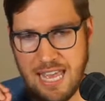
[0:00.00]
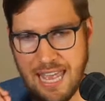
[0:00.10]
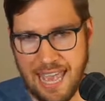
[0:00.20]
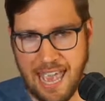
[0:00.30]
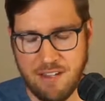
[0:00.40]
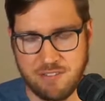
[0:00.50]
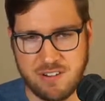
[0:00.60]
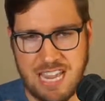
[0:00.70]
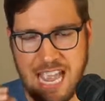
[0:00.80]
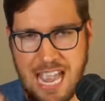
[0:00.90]

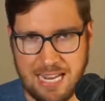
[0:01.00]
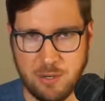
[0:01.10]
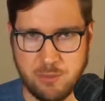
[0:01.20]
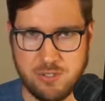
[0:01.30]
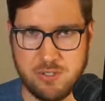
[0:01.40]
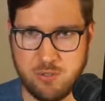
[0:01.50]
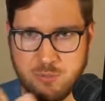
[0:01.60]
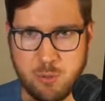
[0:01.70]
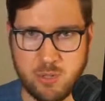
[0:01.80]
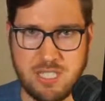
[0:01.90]
every ounce of
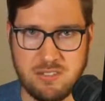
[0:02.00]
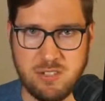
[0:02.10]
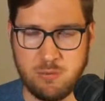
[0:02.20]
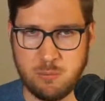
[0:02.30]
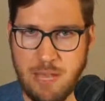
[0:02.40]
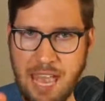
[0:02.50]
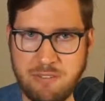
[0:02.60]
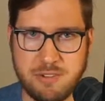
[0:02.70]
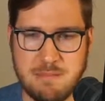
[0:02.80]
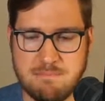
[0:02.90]
productivity from
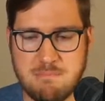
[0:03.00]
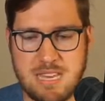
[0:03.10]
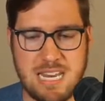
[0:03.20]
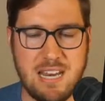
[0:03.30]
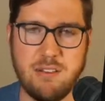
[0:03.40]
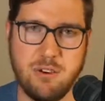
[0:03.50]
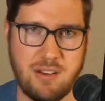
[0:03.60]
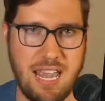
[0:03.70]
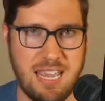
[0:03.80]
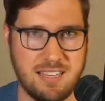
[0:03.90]
every minute of our
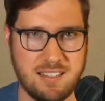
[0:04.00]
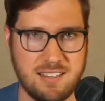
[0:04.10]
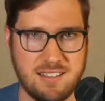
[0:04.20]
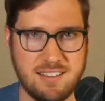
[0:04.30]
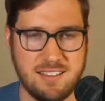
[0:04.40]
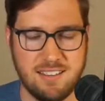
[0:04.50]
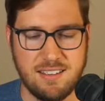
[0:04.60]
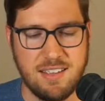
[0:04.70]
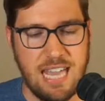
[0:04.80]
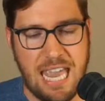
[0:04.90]
day.
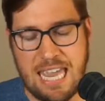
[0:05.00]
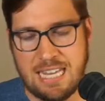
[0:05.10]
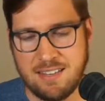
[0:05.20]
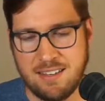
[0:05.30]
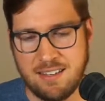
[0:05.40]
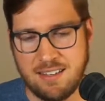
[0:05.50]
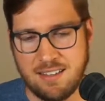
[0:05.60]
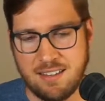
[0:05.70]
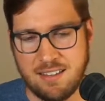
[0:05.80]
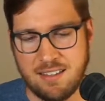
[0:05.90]
And
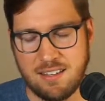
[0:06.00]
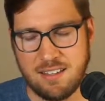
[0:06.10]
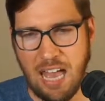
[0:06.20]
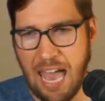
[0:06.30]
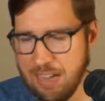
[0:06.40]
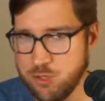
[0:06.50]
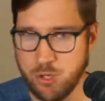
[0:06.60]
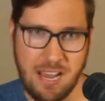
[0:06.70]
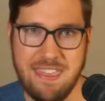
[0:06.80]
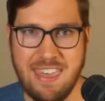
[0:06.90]
I've
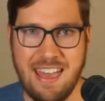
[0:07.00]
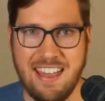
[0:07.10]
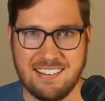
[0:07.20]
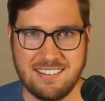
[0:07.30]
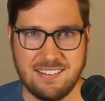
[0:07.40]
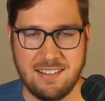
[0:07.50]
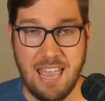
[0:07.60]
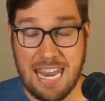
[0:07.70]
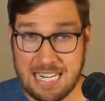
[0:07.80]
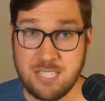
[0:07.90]
tried that,
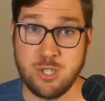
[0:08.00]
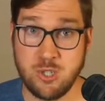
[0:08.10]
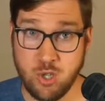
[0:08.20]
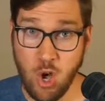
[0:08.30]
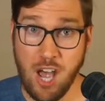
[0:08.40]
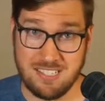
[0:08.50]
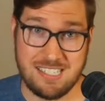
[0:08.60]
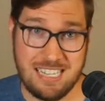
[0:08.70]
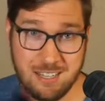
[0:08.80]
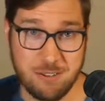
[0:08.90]
and it's
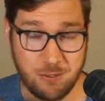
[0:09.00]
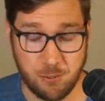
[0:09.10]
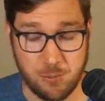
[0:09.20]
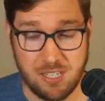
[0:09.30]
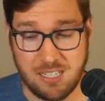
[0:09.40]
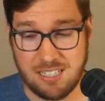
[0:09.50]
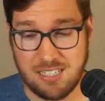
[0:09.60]
exhausting, for one.